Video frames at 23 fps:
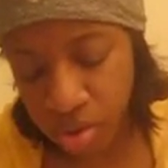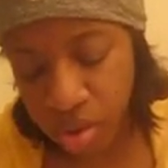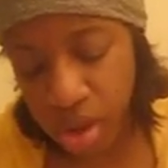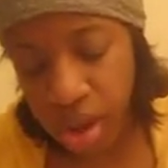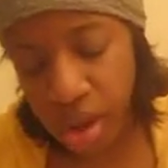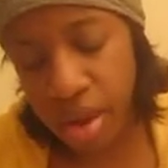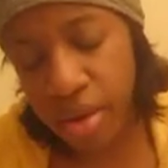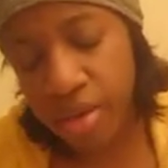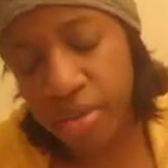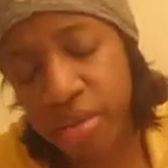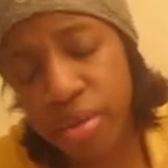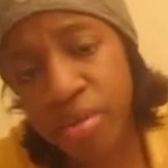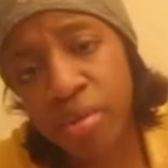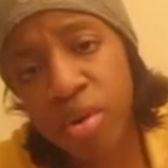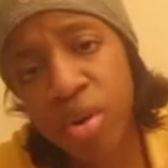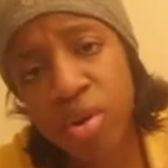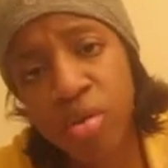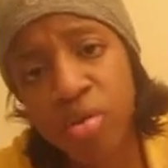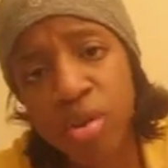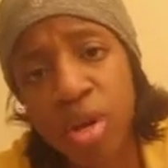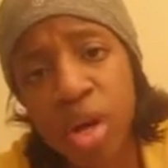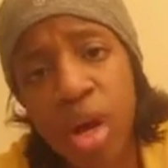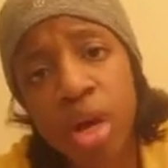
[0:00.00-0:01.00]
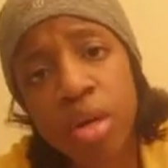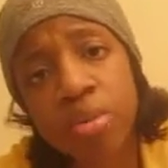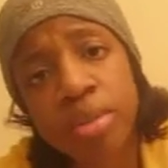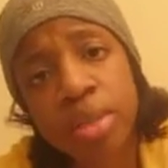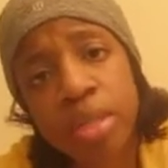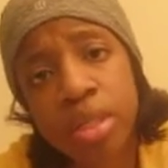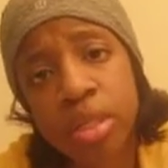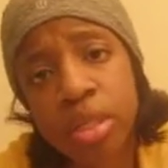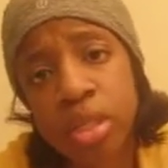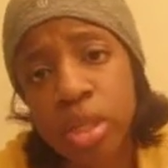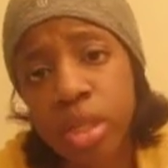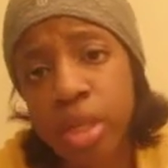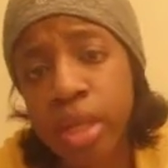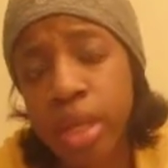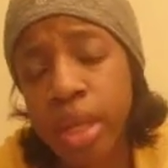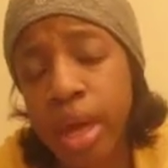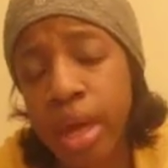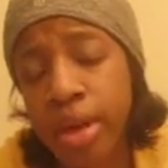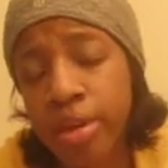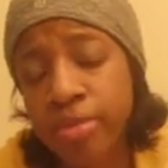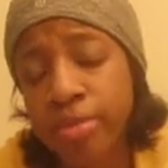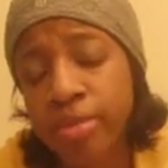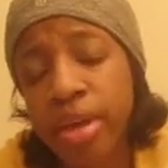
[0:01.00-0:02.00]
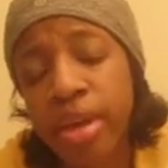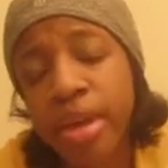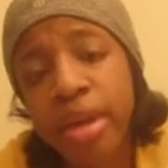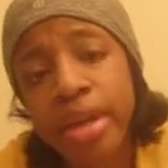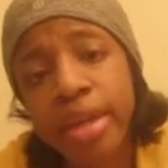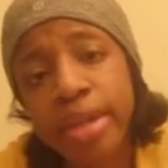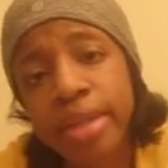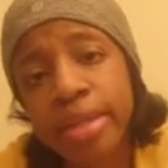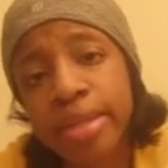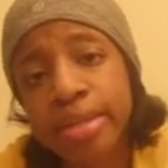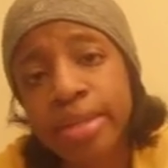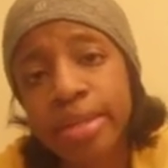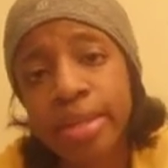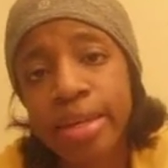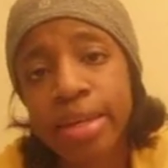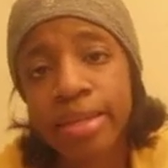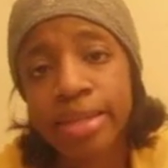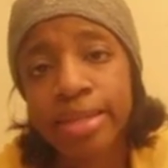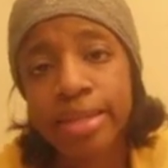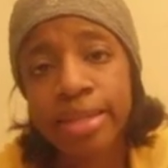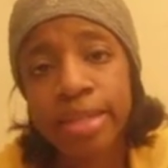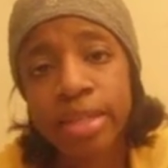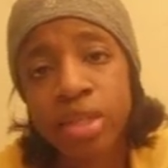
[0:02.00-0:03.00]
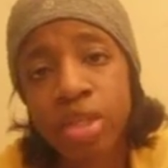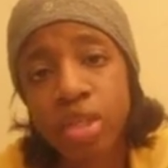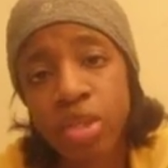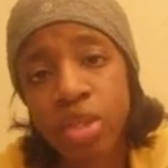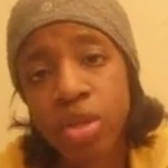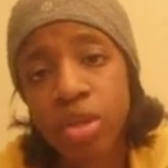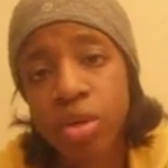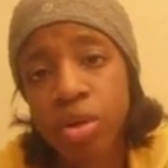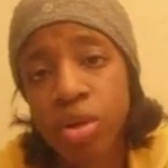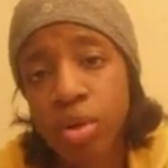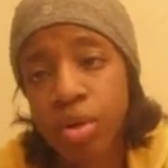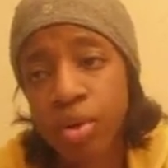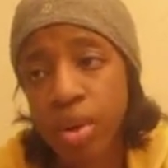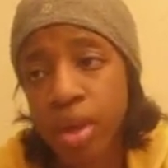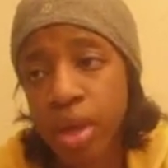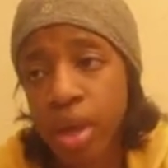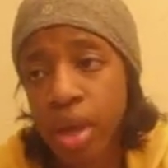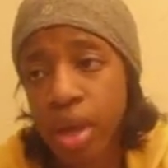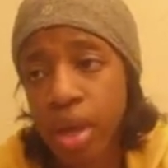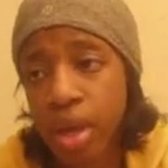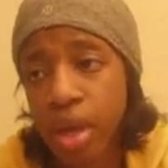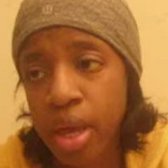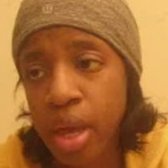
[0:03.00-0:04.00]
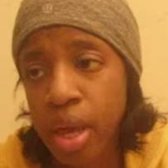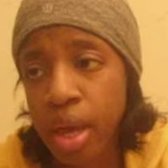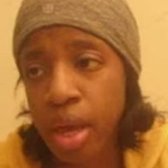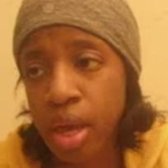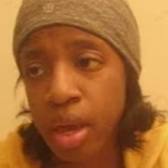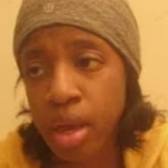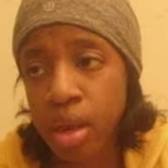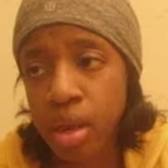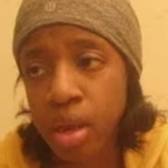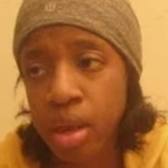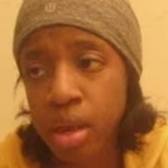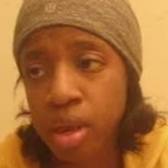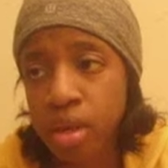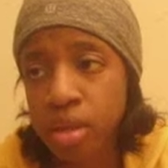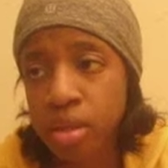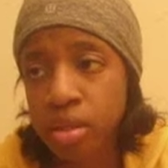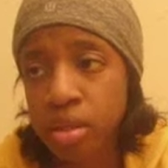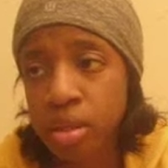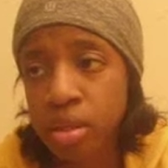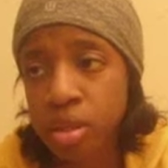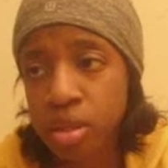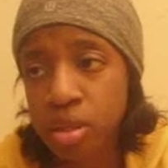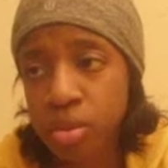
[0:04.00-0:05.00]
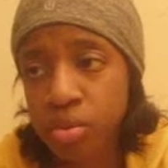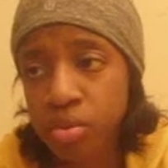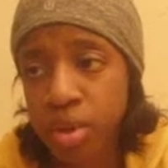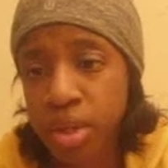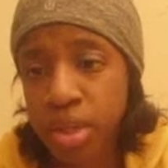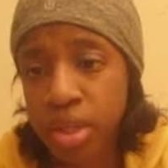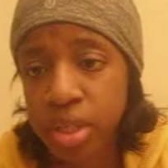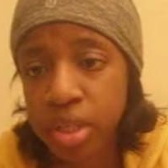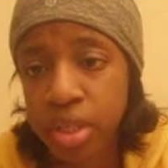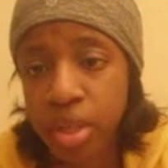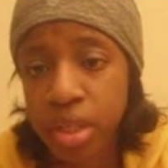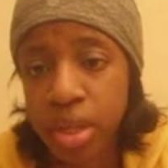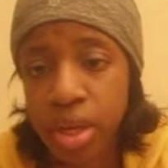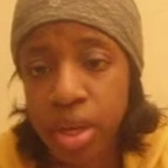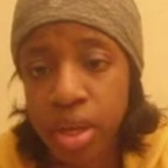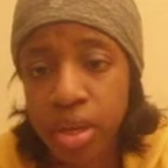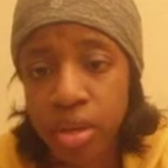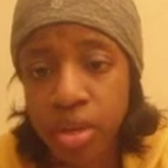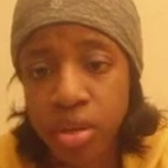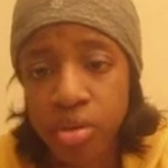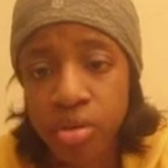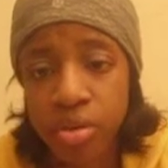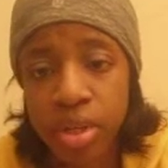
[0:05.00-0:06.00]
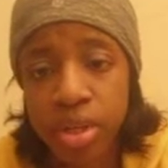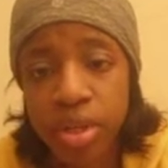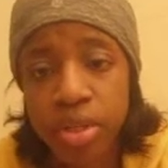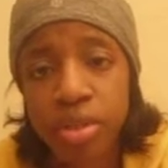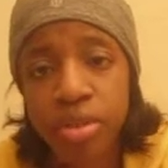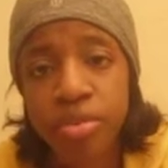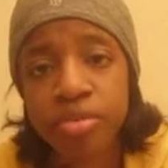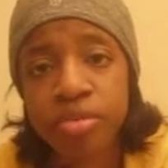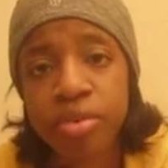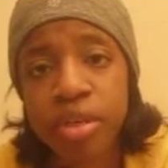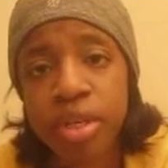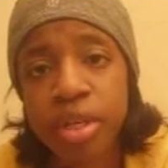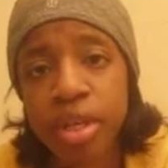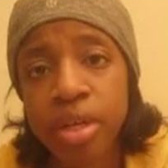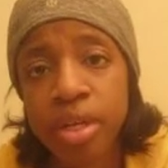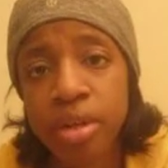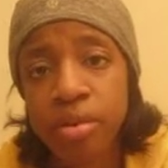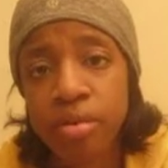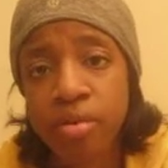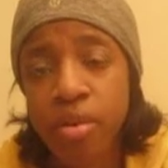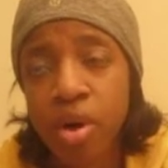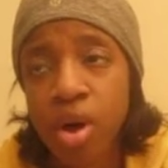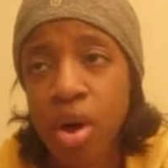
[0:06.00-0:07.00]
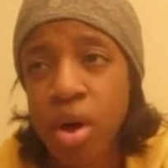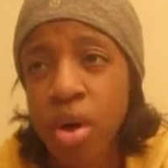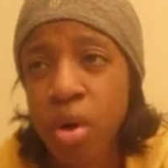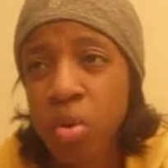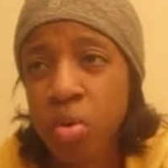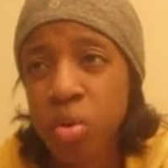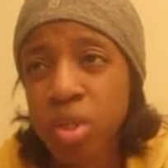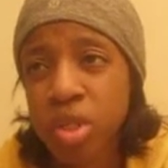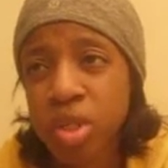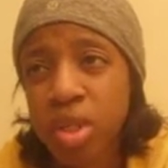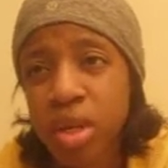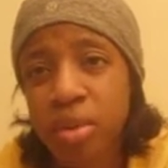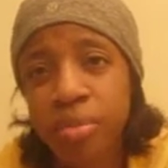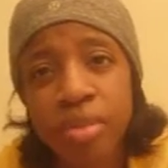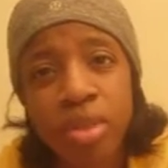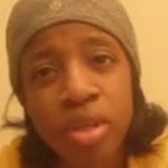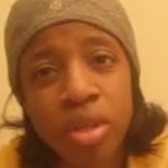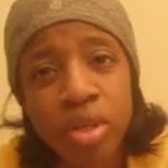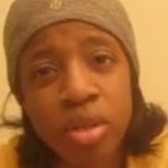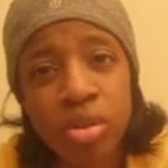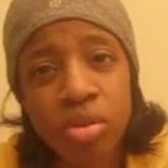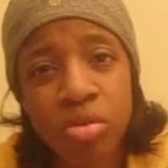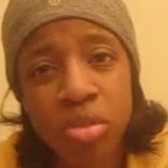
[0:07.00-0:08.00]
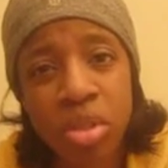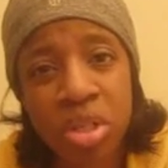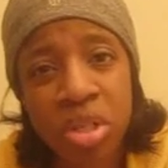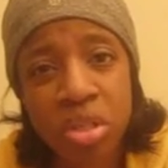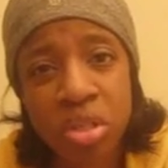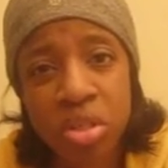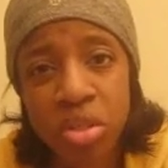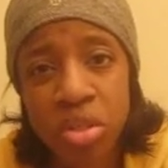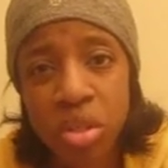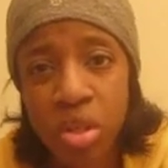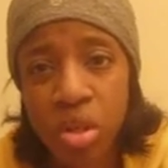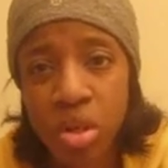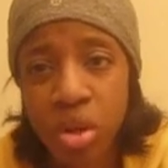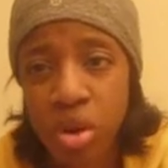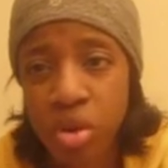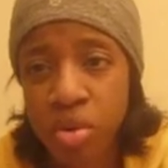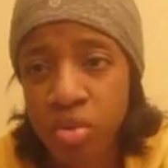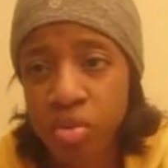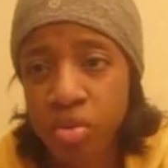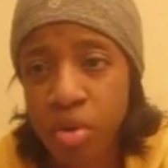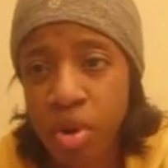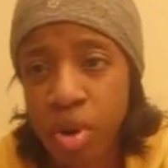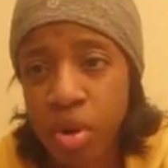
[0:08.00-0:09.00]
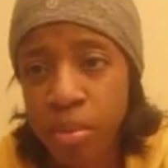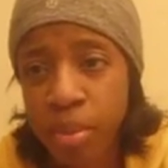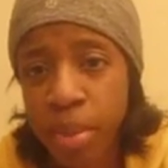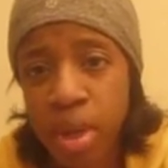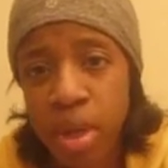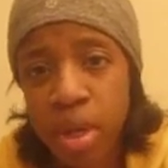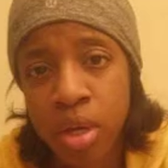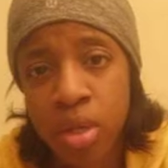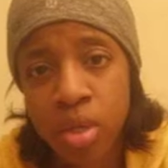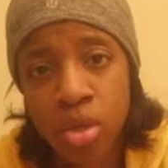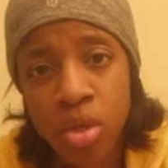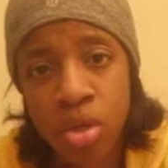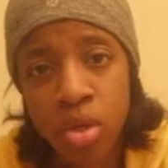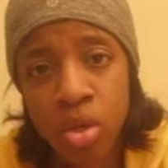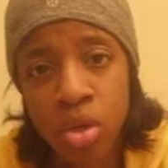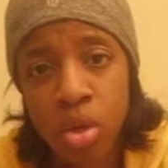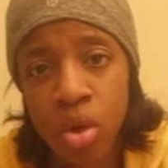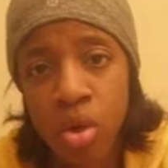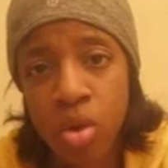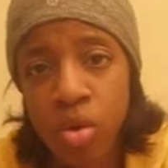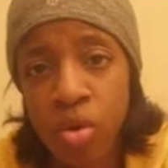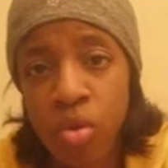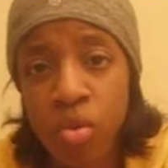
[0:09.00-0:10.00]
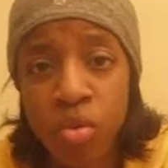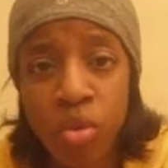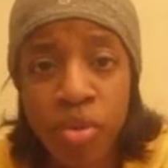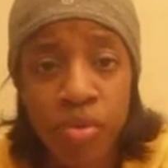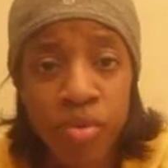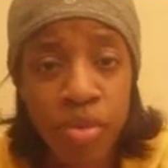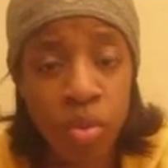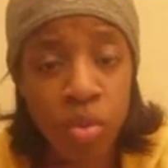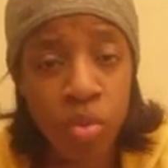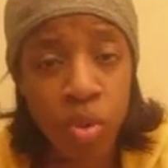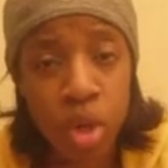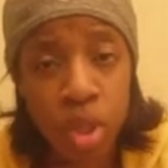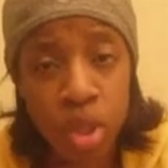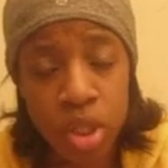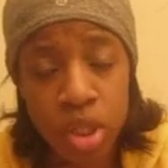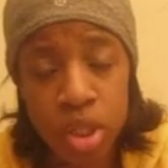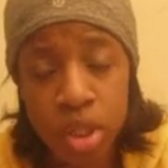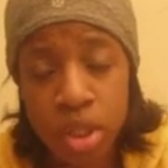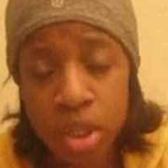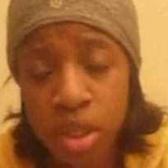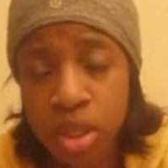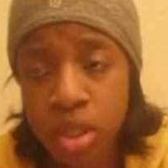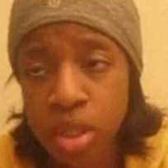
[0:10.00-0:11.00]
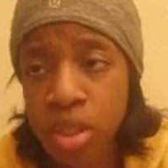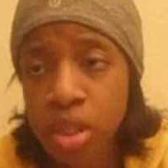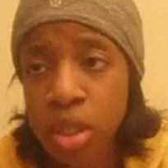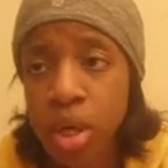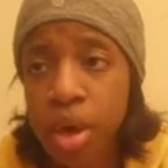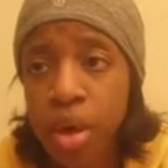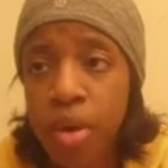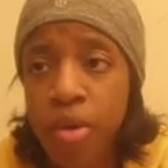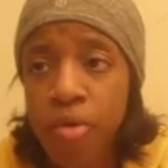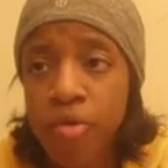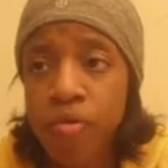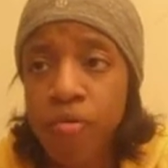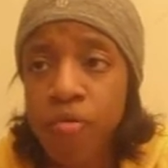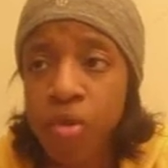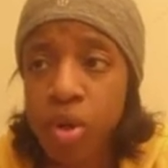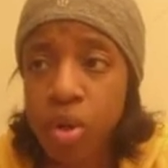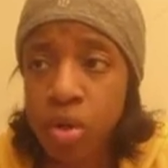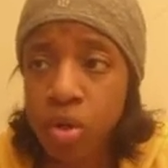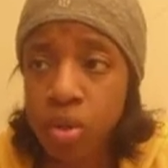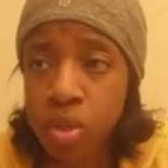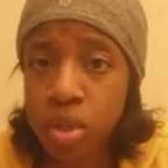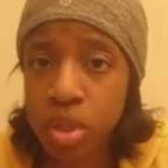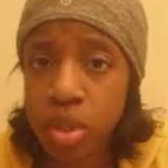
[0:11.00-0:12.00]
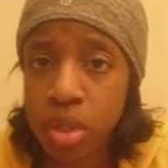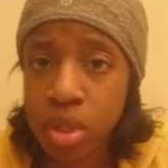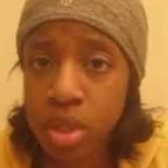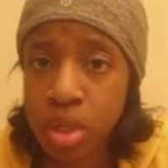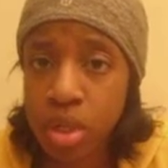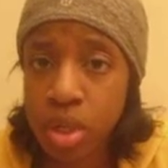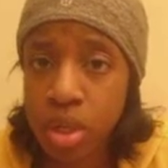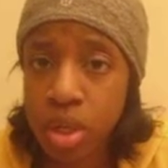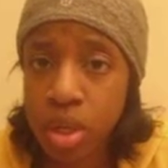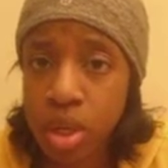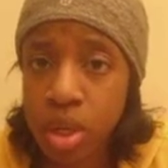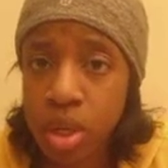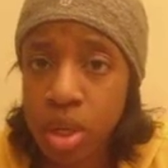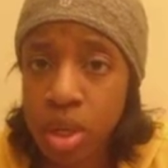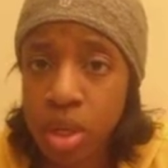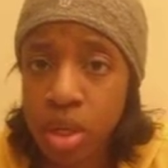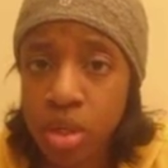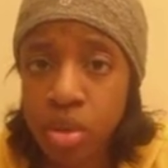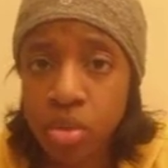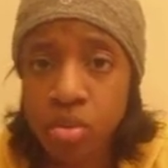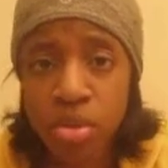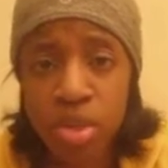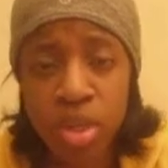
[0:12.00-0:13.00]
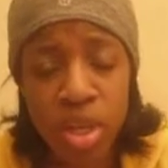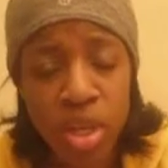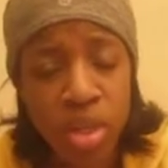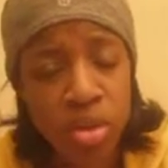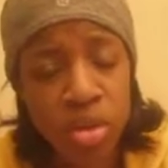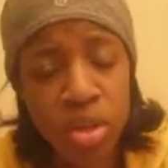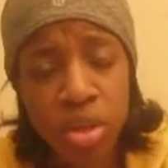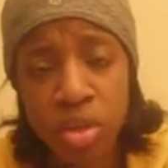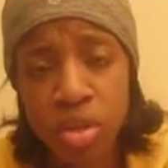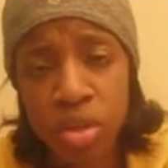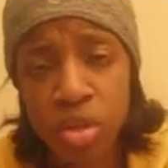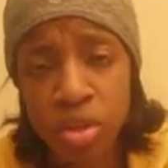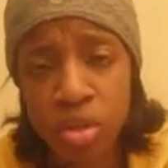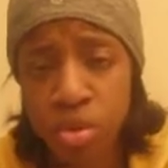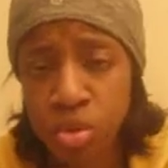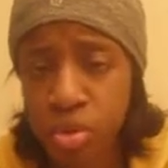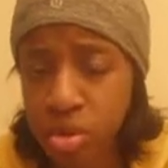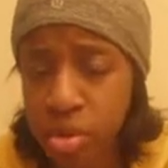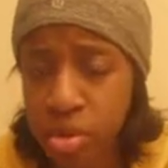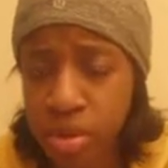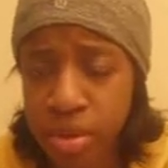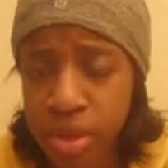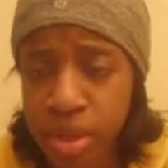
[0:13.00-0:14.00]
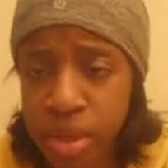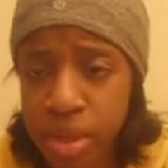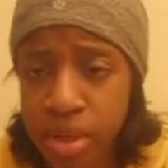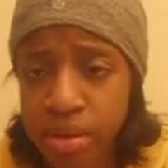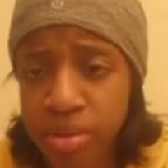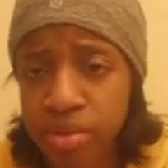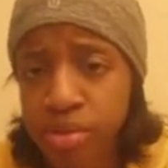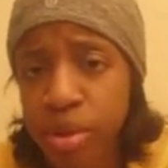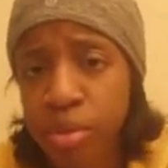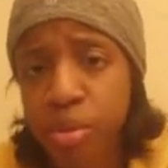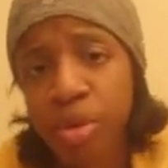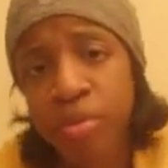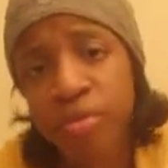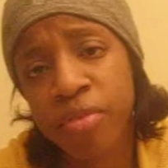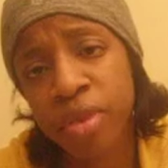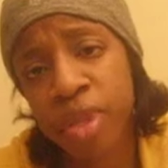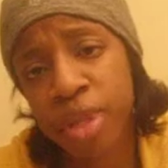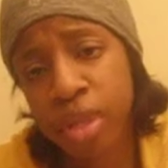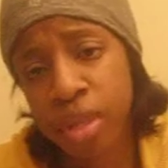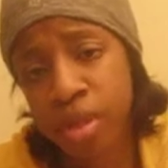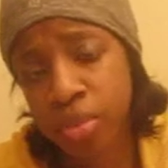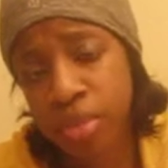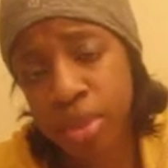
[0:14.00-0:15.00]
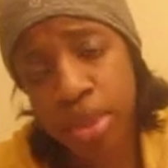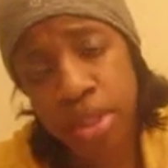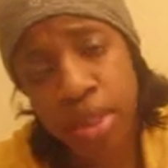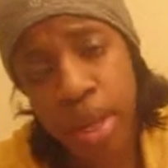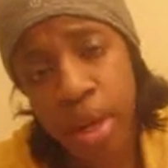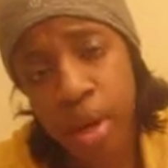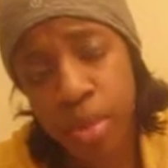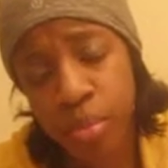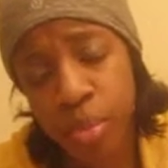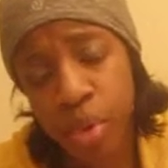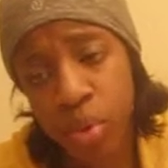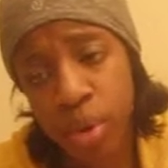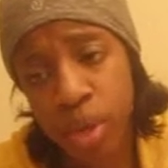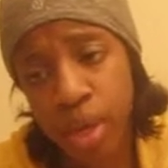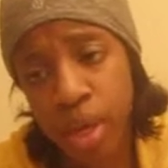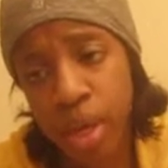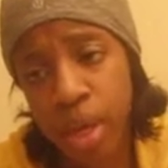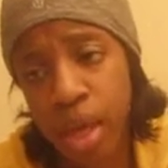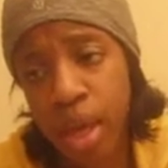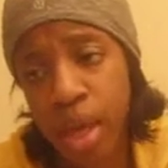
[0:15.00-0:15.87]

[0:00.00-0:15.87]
that everyone who comes into your life is a teacher, and the situation that you need to forgive was something you needed to learn from. So with the worksheets, first you tell your story from a victim standpoint,